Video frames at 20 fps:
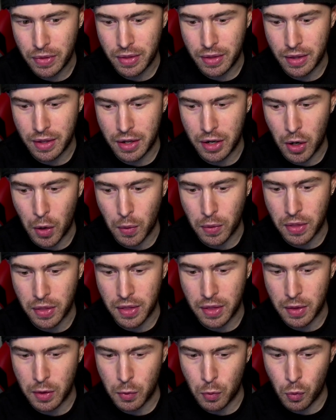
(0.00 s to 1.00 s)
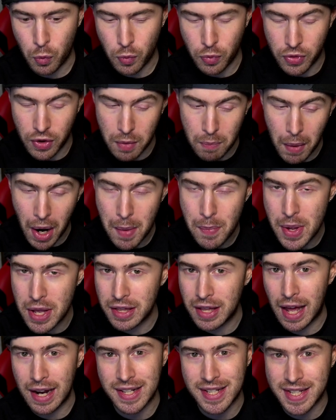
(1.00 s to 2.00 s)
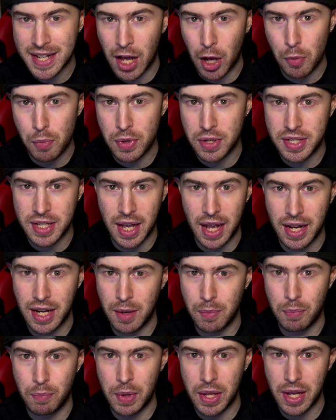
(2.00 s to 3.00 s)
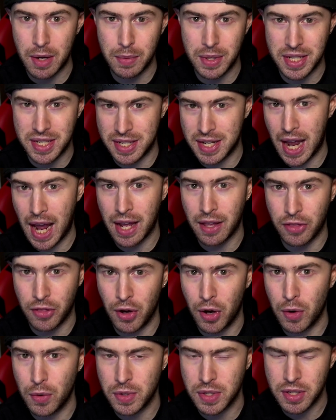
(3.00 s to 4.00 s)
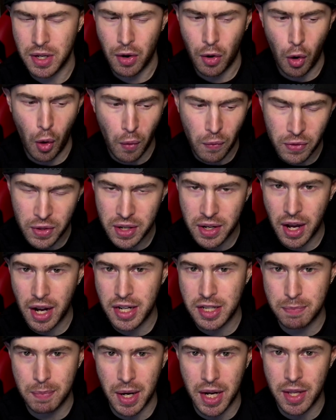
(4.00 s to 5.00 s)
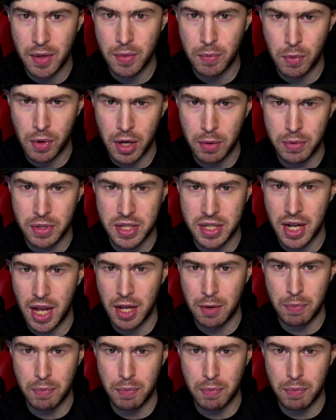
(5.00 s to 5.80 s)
you know, there might be a lot of scalpers that end up being able to snag those. Hopefully not as many were able to snag